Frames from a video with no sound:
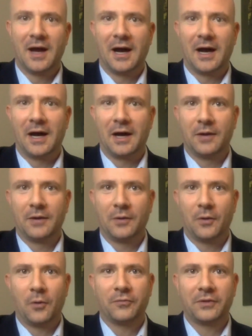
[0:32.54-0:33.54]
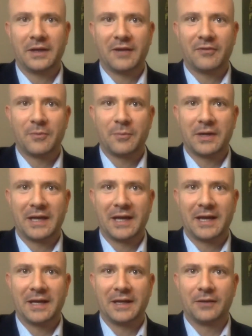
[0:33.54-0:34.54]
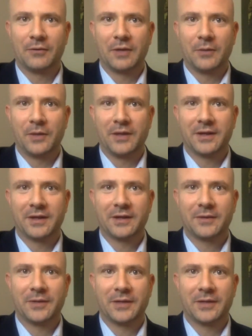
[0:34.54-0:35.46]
Uh, hopefully, everybody had a great weekend.